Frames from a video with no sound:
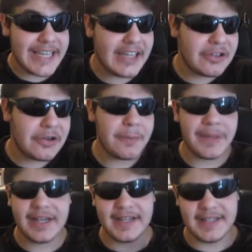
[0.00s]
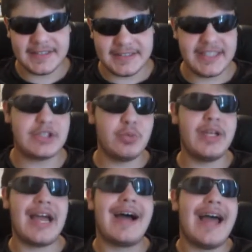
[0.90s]
either because this
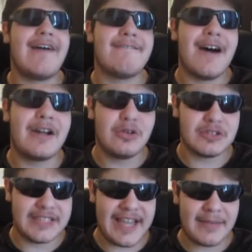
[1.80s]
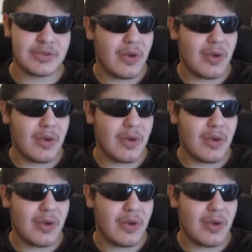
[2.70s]
week I have final exams.